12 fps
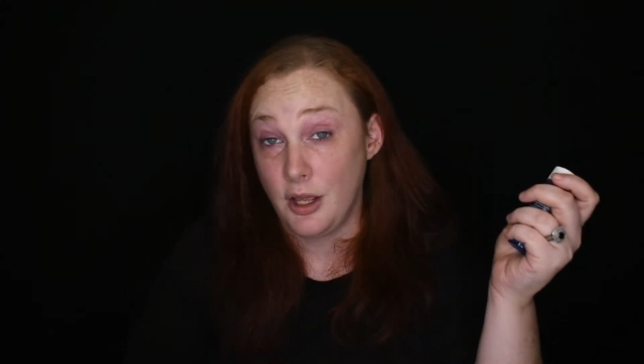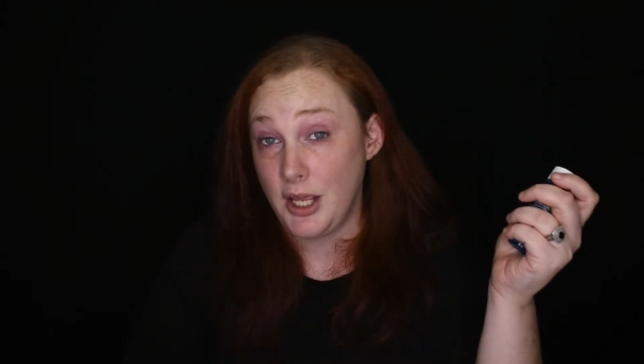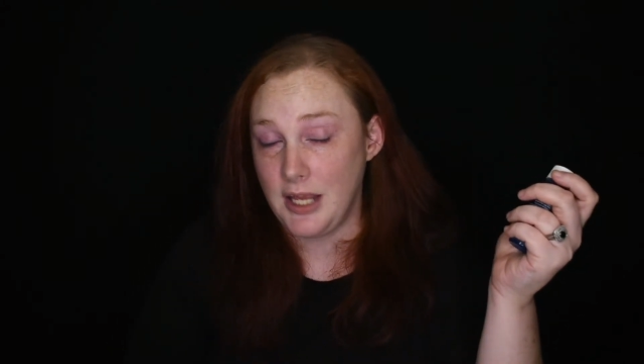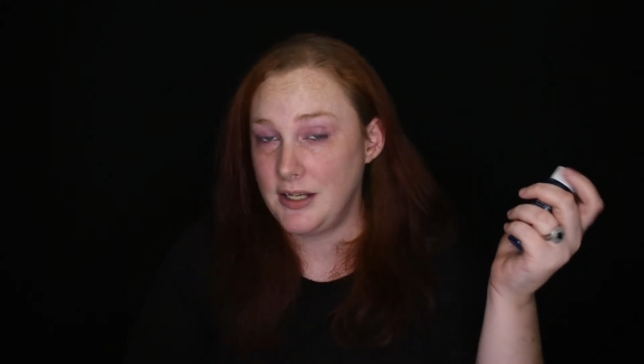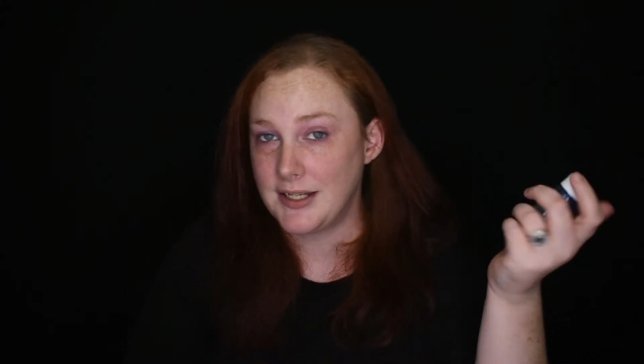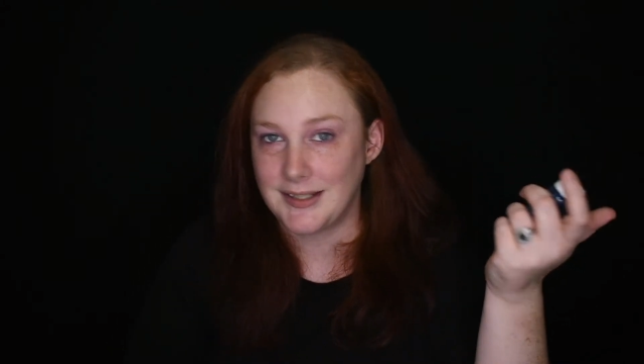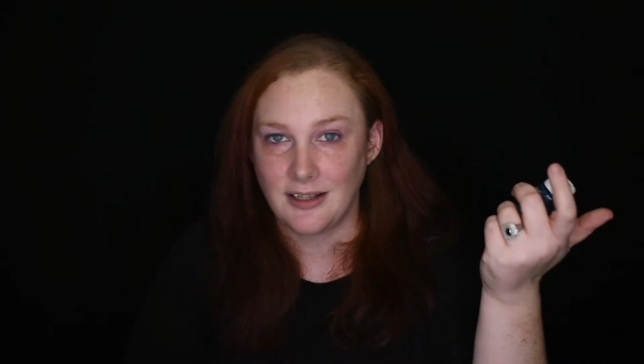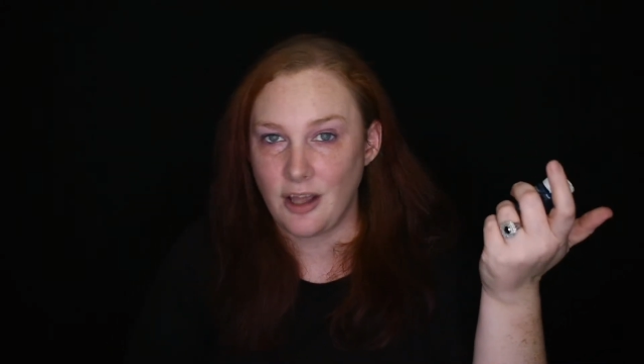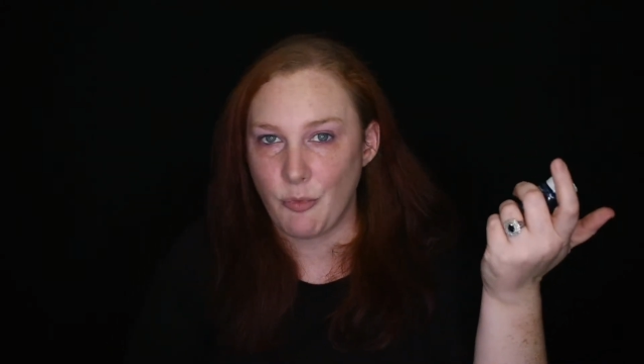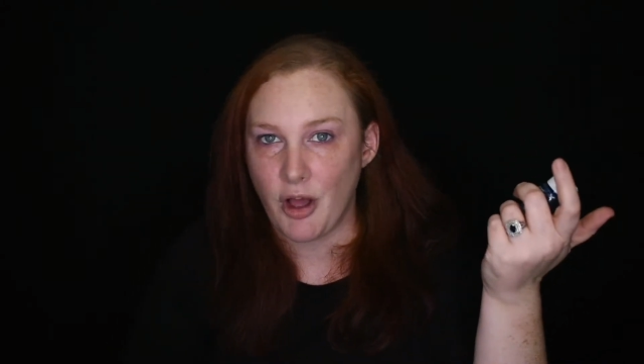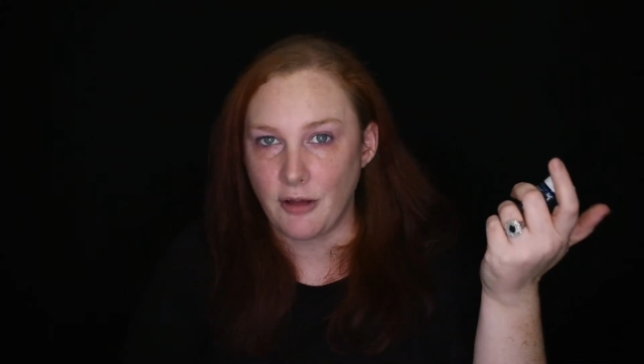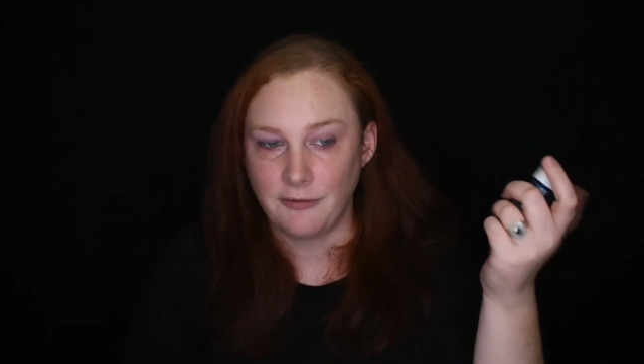it doesn't
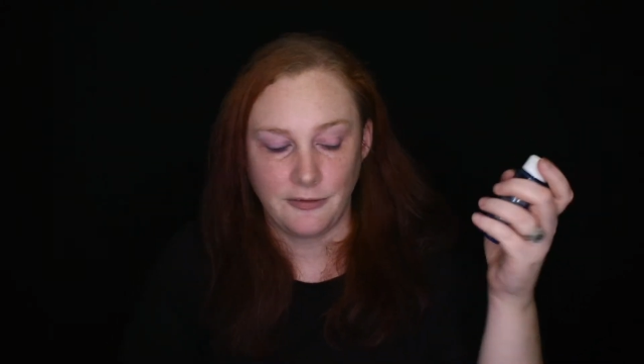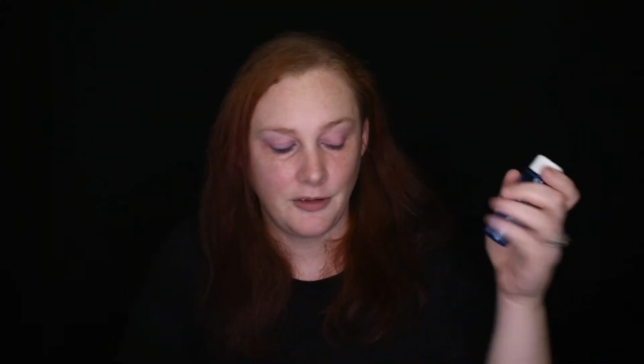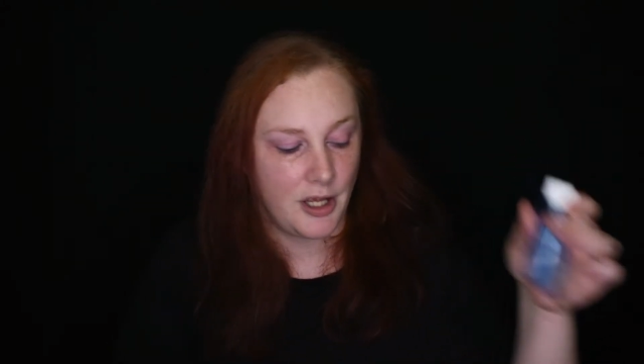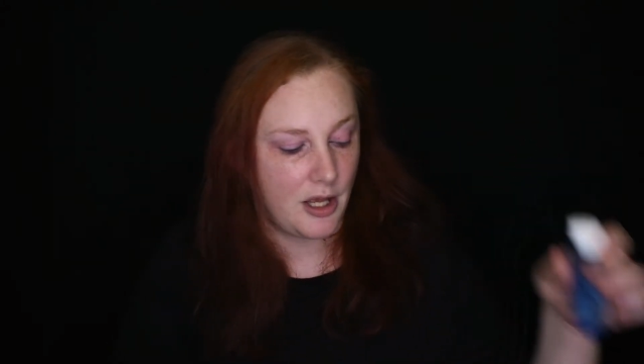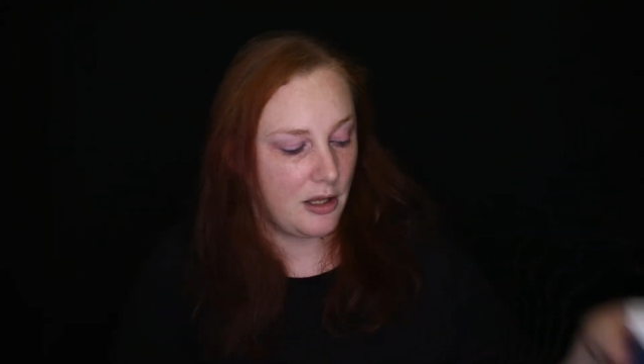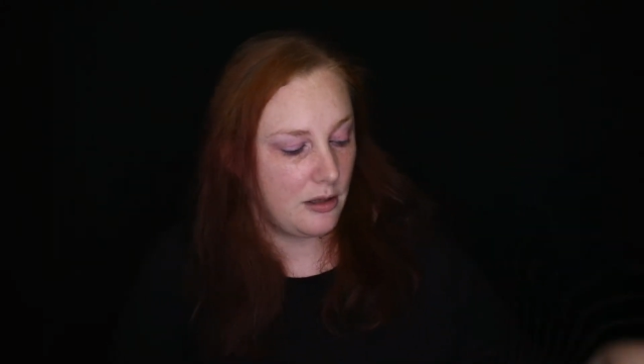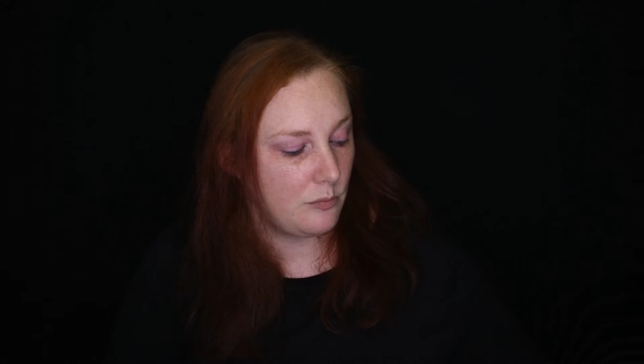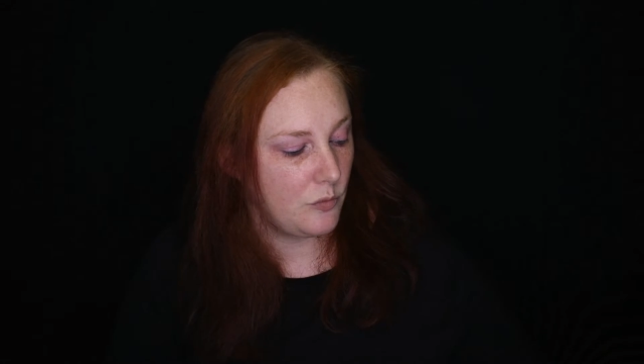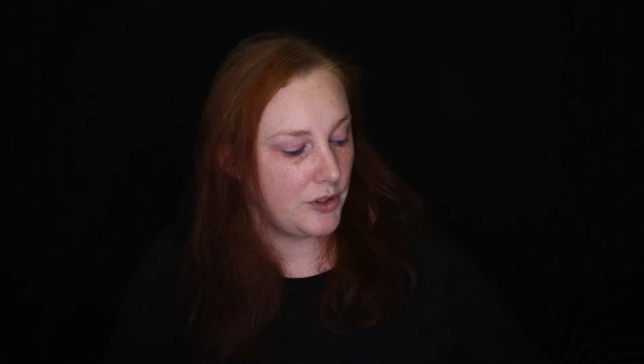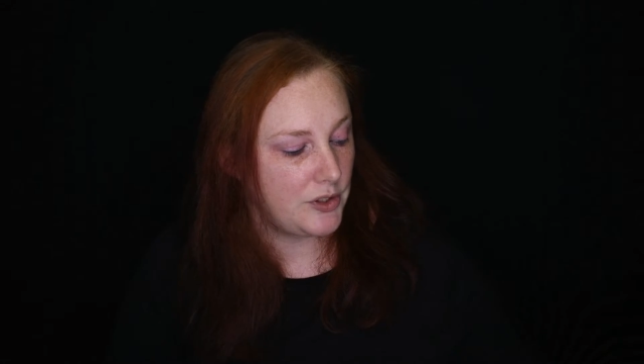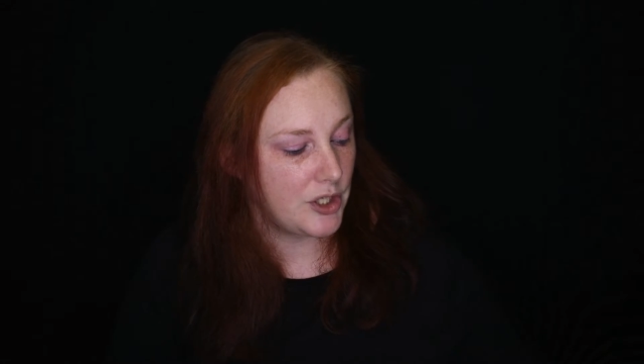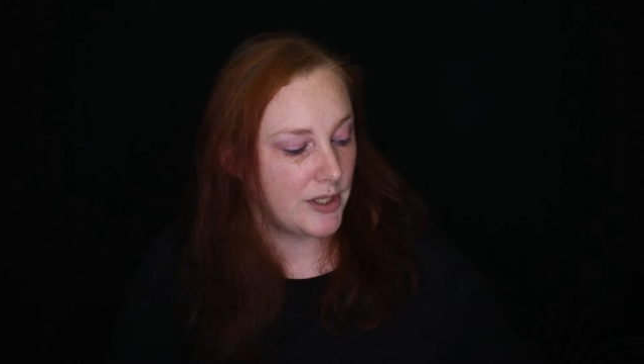come off um,
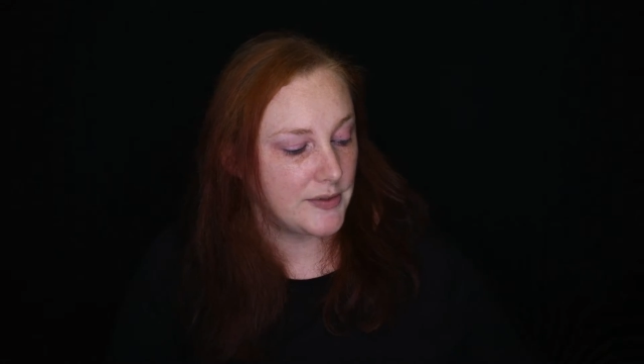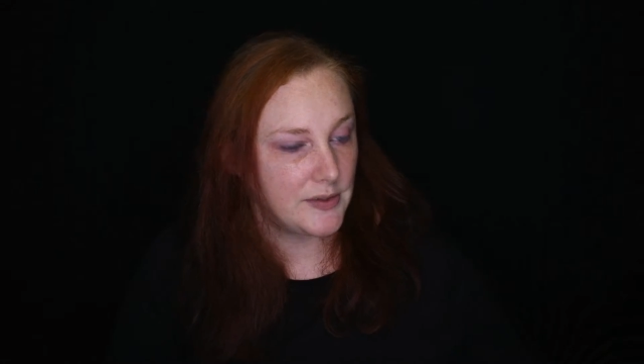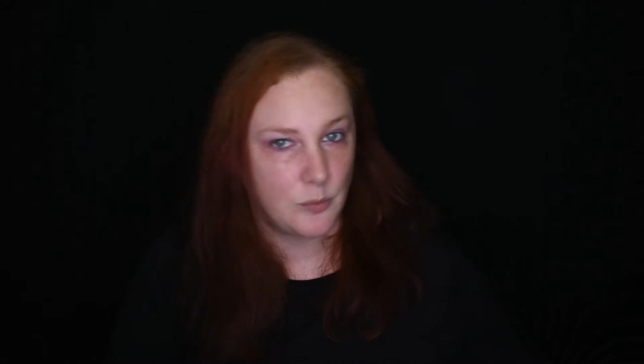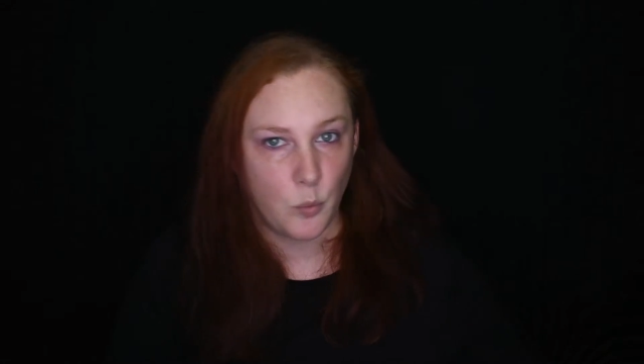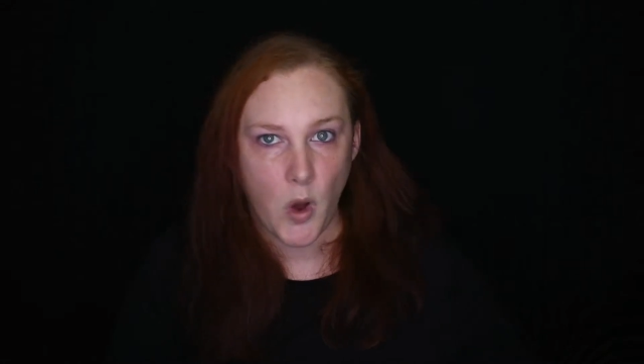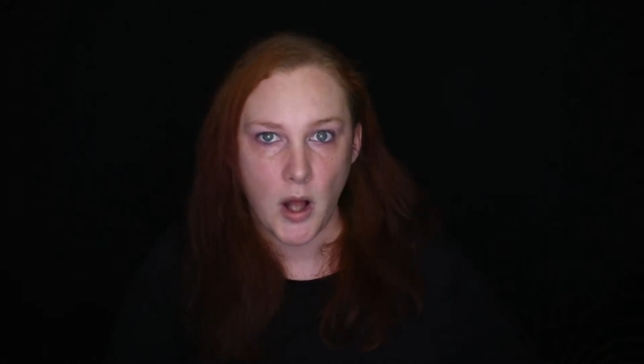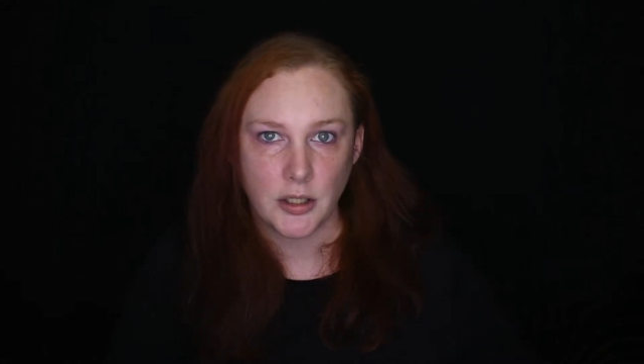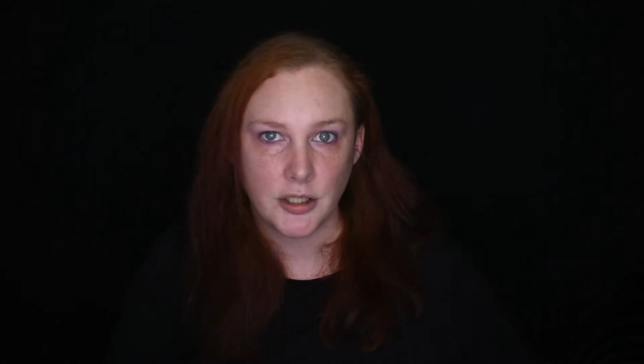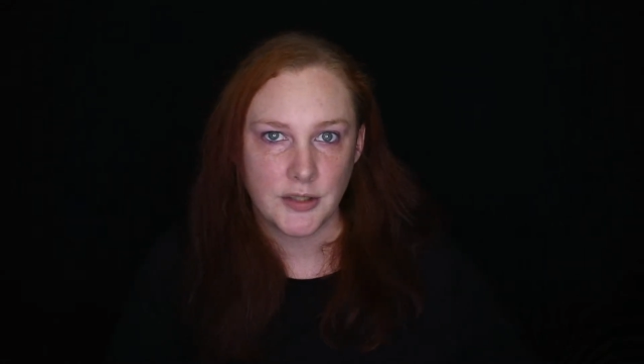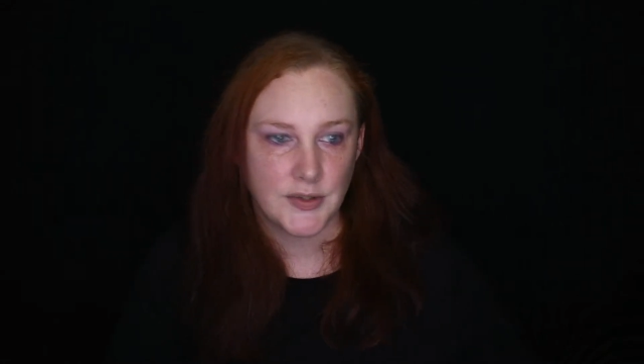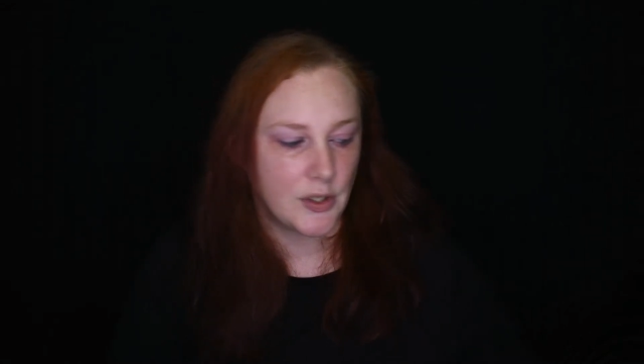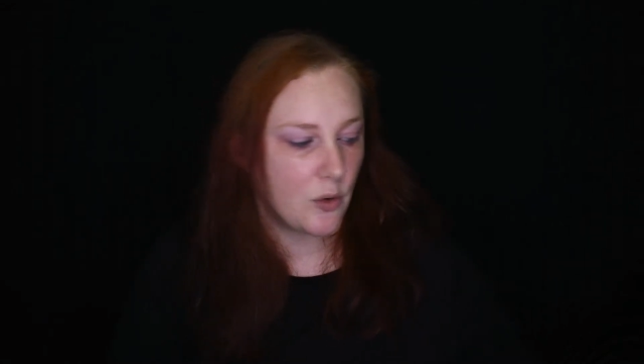with just water.
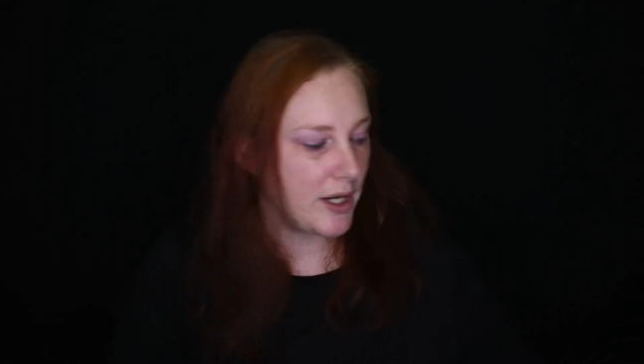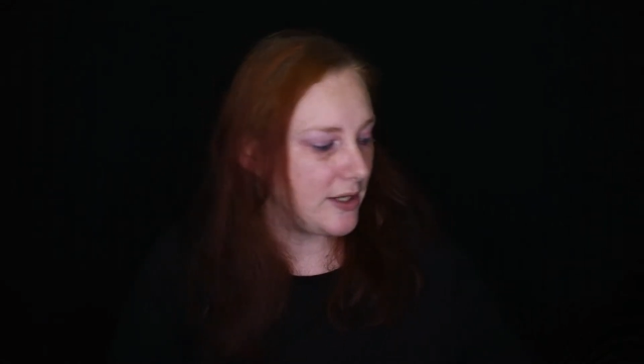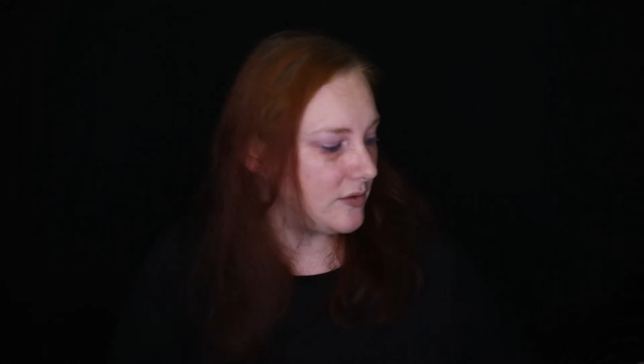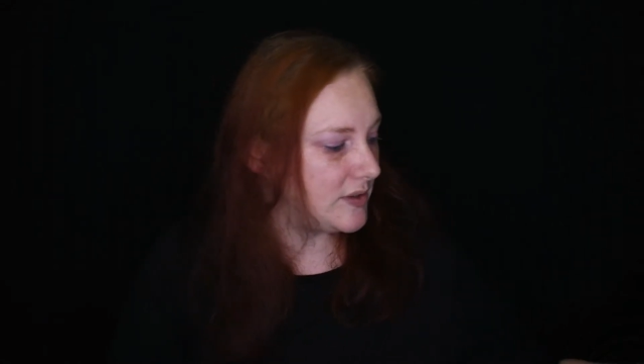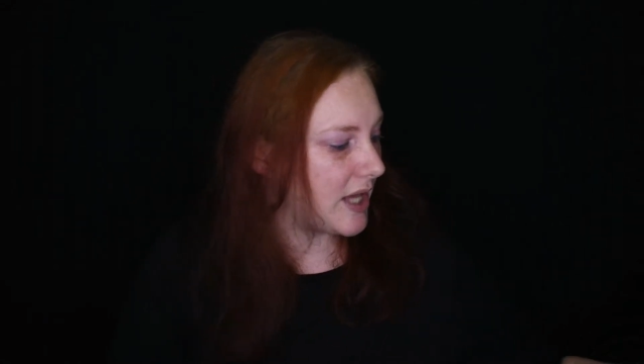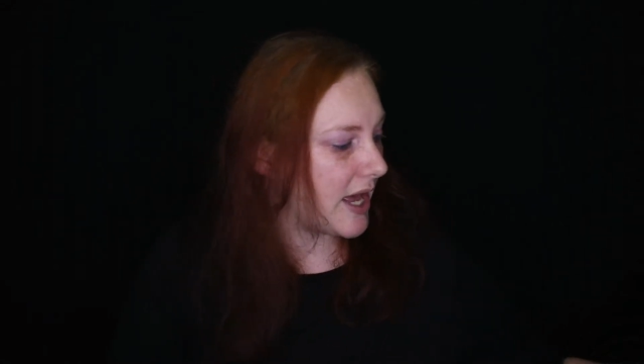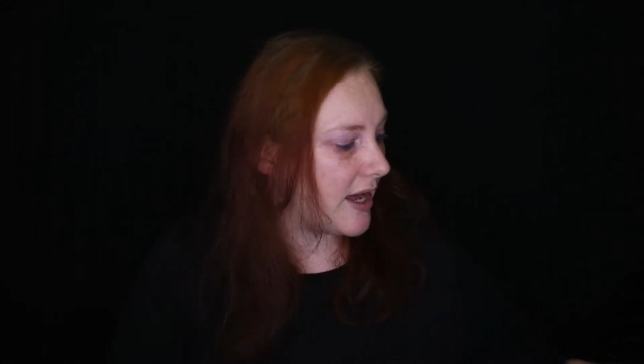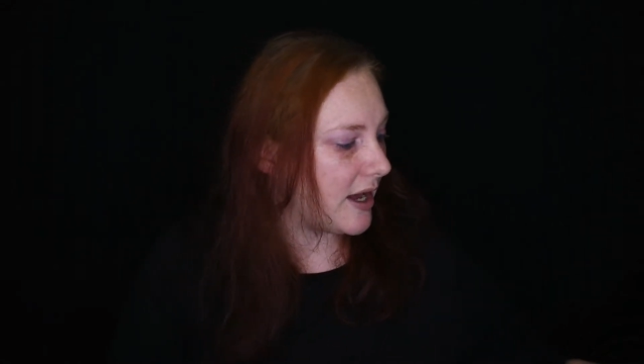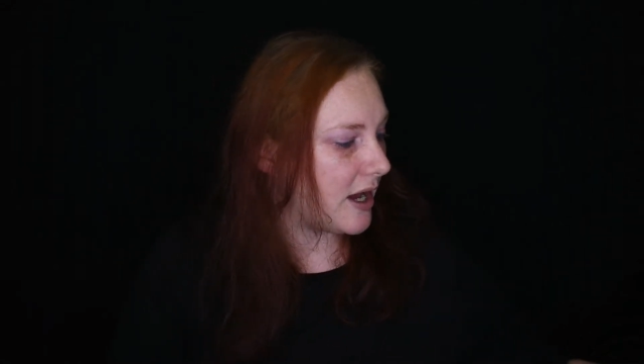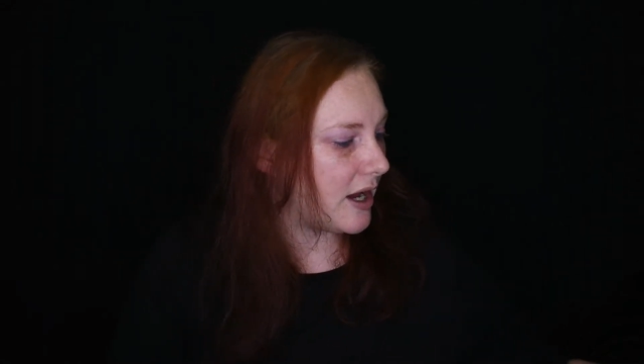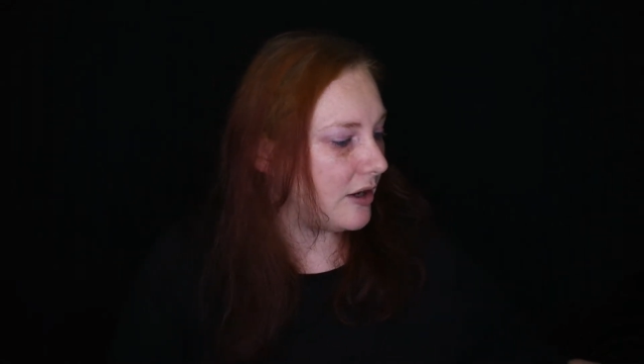So I use that.